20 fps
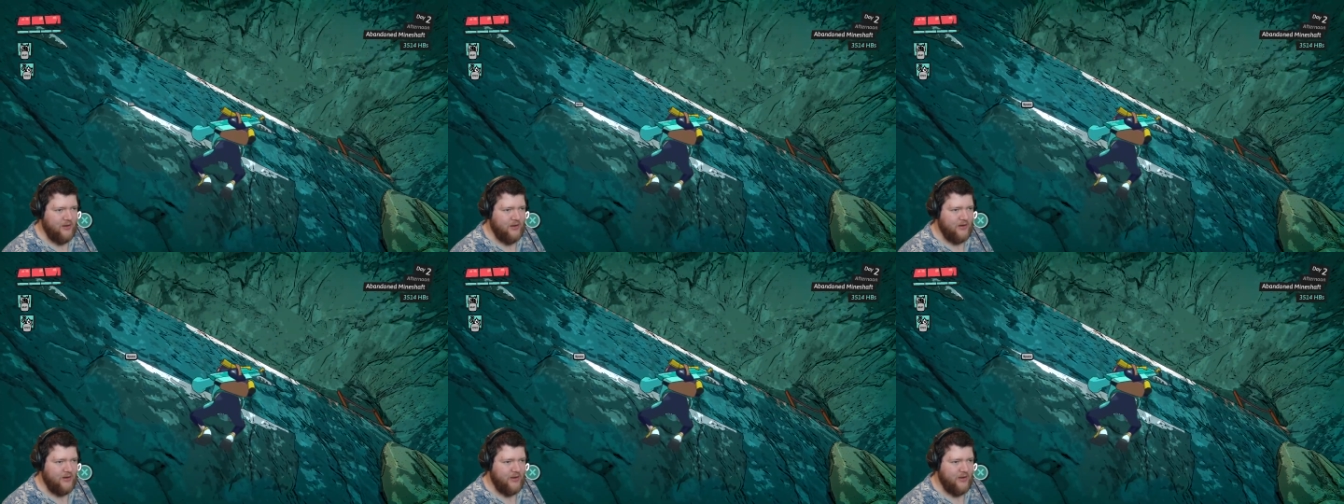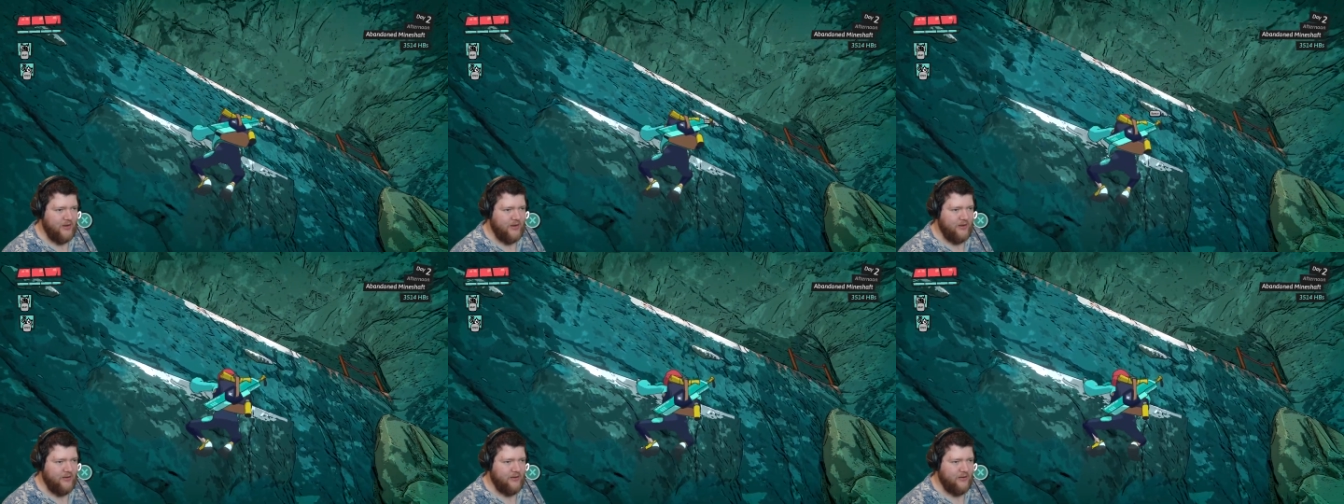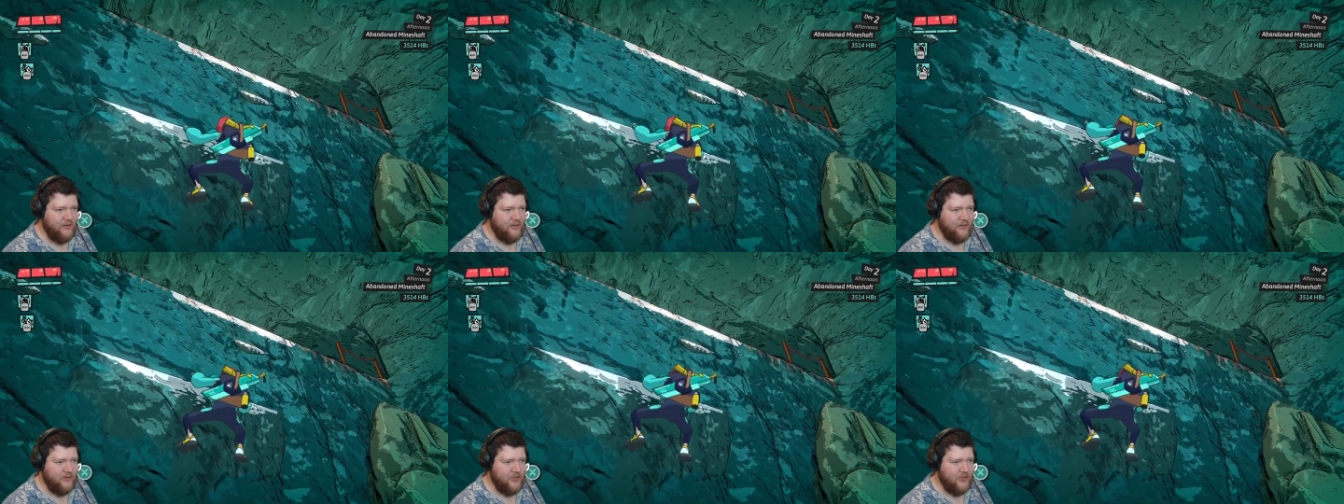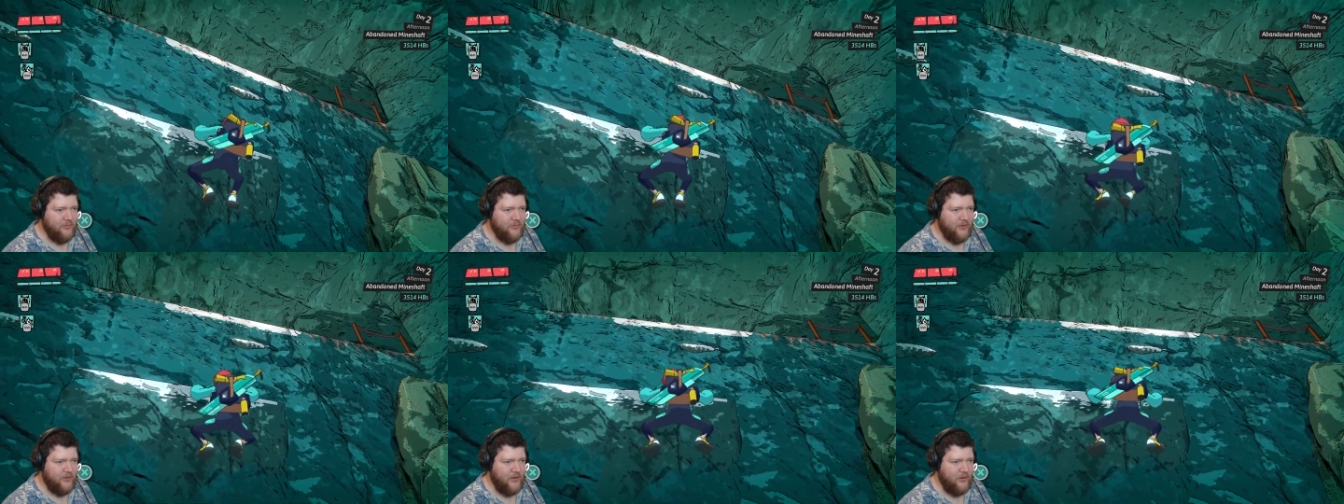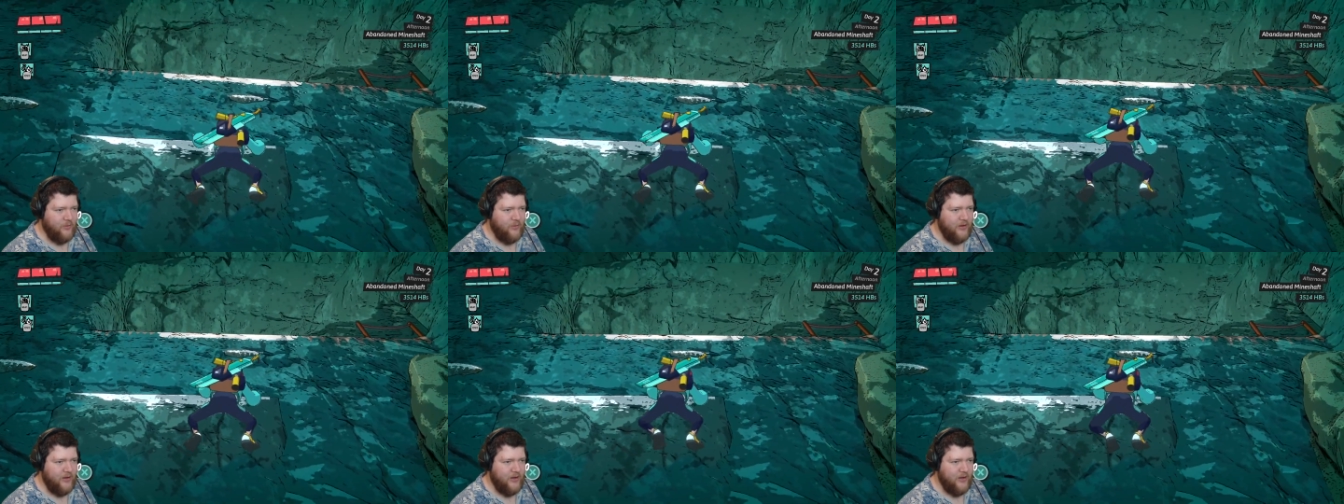Can I jump on
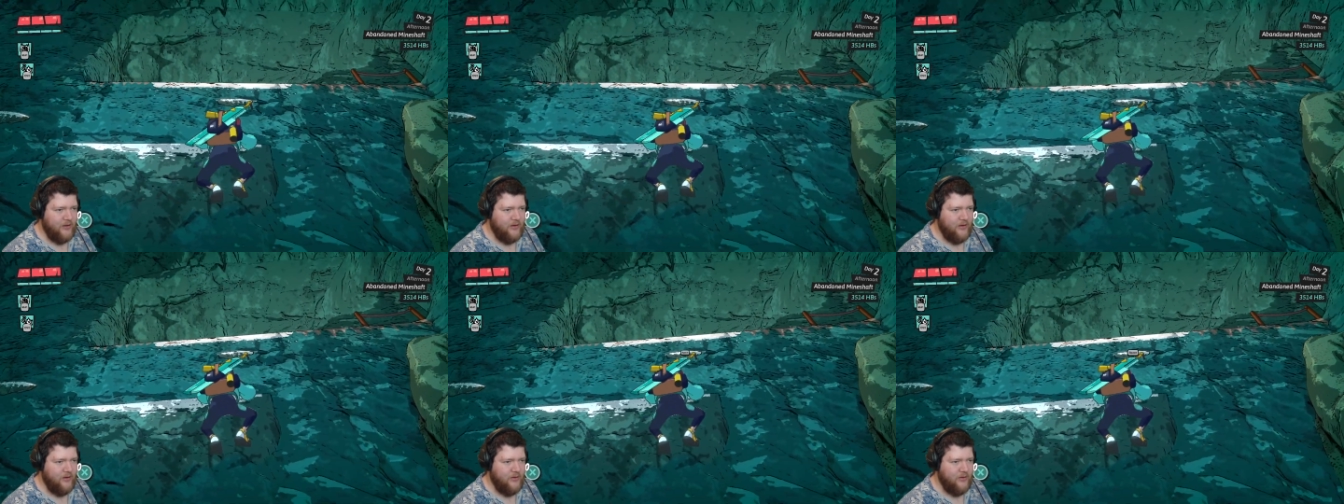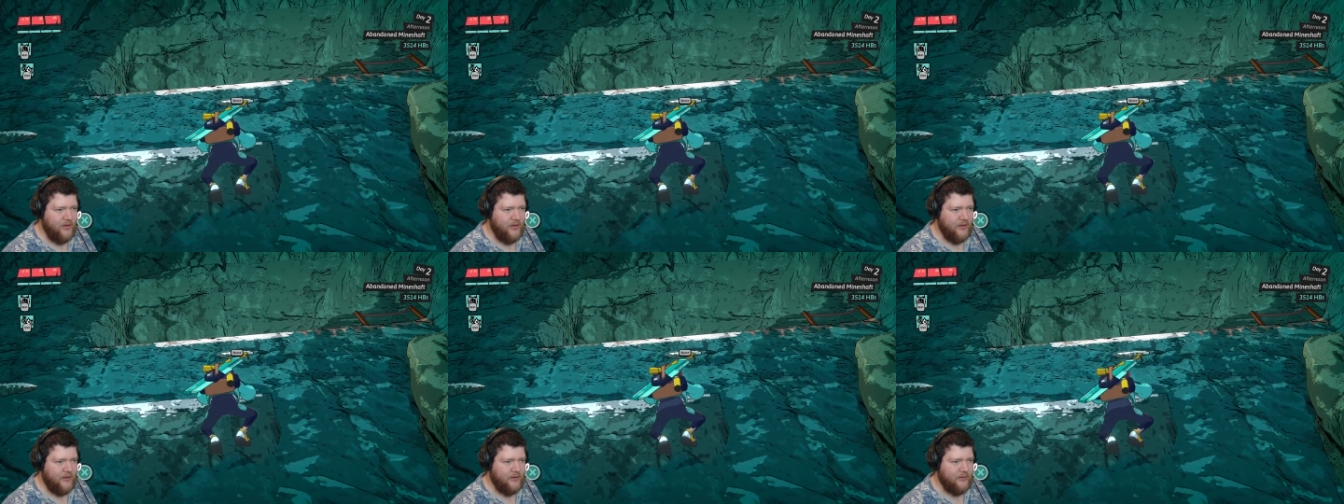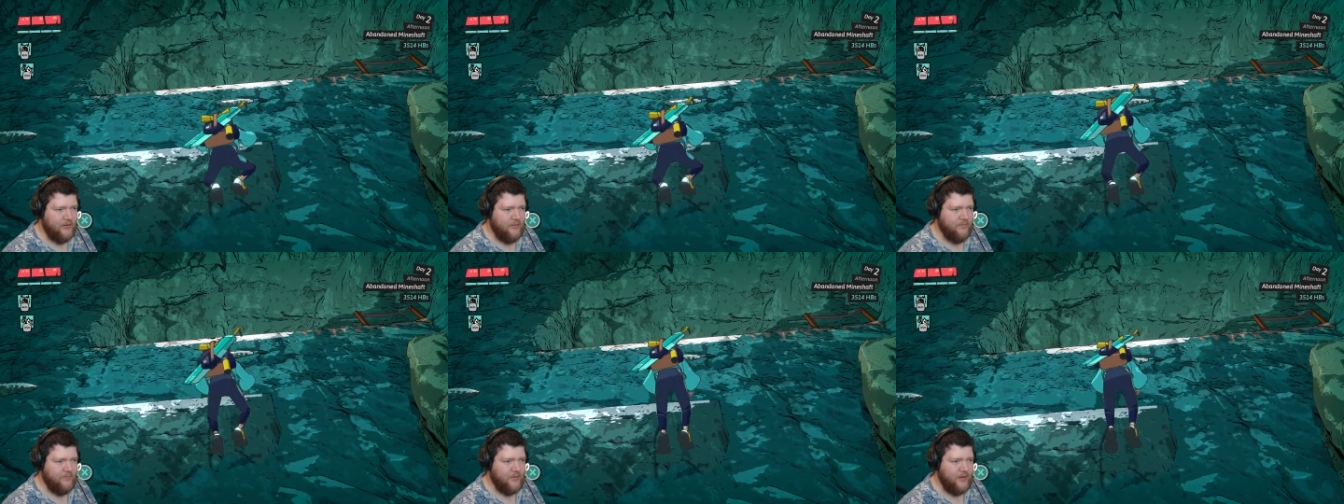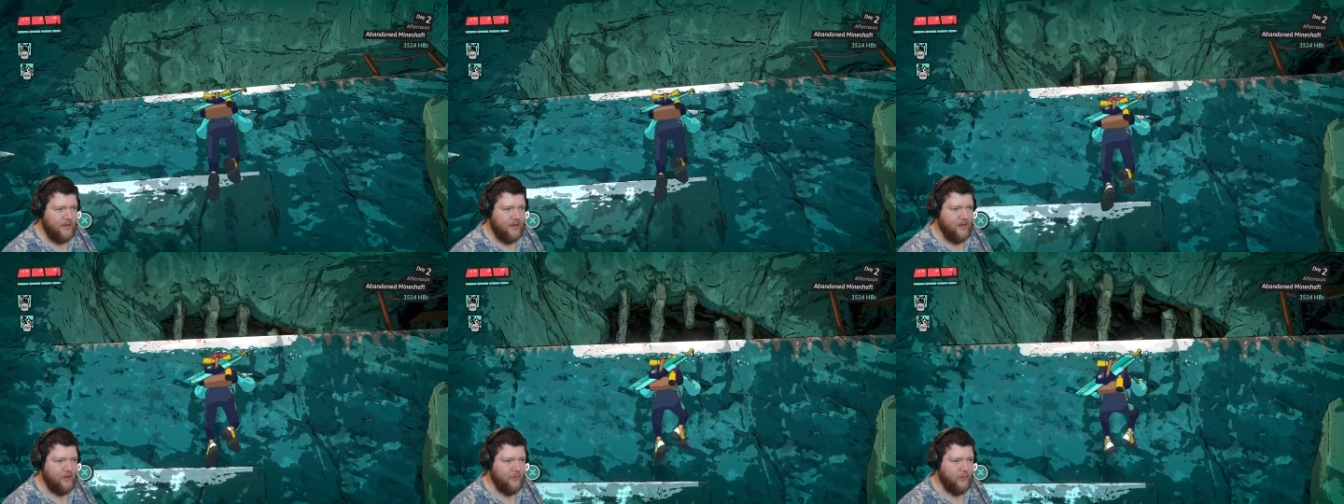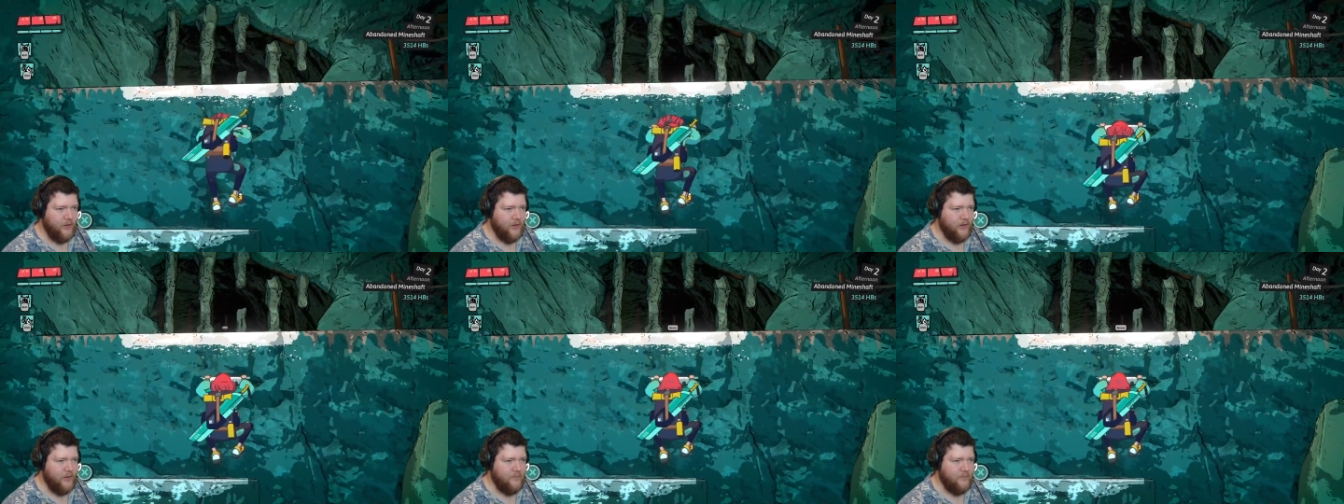that one yet? No, I, uh, there
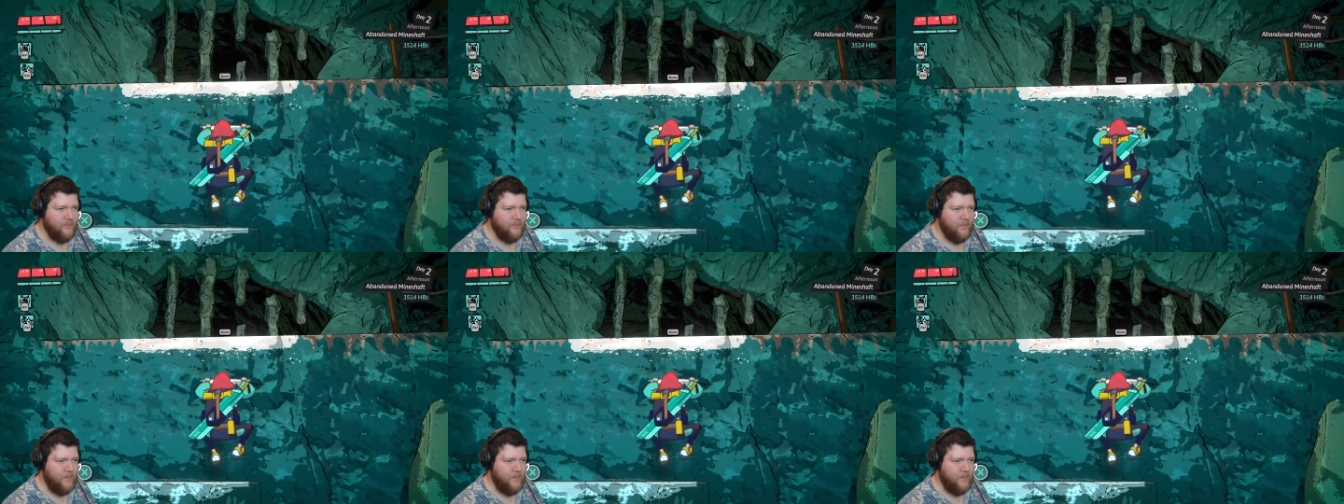we go.